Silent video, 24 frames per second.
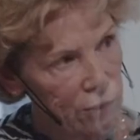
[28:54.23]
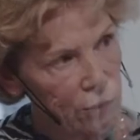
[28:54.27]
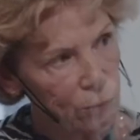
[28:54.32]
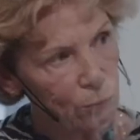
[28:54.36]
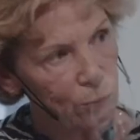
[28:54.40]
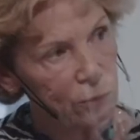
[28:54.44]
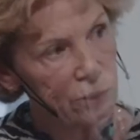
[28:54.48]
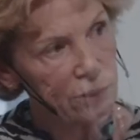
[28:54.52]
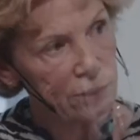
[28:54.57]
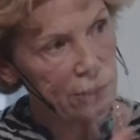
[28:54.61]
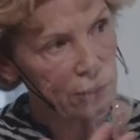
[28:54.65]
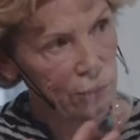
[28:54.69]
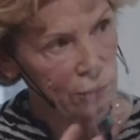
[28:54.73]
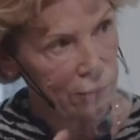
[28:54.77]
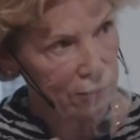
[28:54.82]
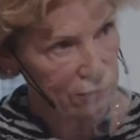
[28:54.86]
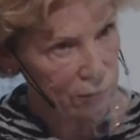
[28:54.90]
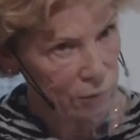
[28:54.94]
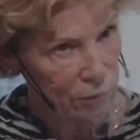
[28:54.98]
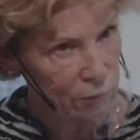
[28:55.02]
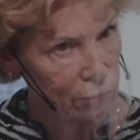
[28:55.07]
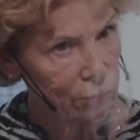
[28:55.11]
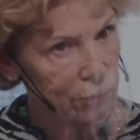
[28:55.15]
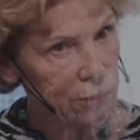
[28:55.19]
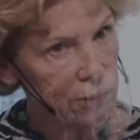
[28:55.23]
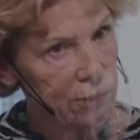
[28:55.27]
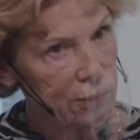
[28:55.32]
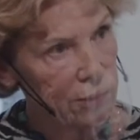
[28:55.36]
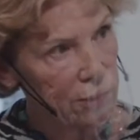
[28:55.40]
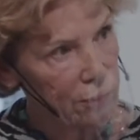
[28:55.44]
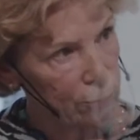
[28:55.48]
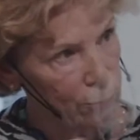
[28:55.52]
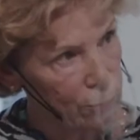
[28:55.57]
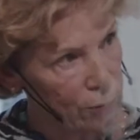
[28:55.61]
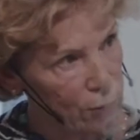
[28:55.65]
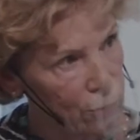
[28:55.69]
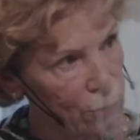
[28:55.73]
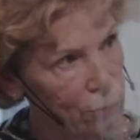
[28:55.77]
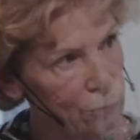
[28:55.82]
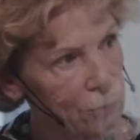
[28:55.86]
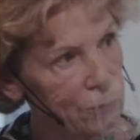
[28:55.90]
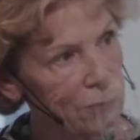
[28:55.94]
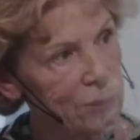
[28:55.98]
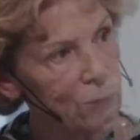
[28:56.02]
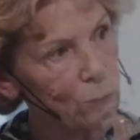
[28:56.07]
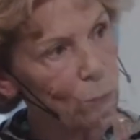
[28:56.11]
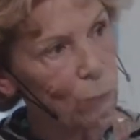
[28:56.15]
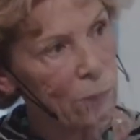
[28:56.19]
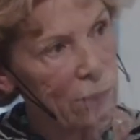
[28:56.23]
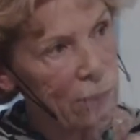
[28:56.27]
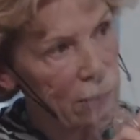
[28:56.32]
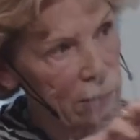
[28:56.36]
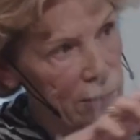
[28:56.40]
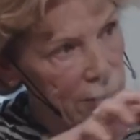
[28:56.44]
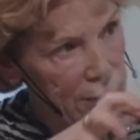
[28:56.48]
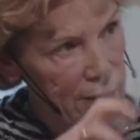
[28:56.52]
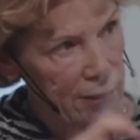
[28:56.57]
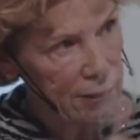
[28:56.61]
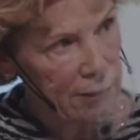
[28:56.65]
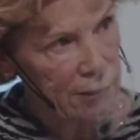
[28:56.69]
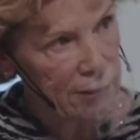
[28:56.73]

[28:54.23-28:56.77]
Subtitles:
the work that you have to do on the computer as well, knitting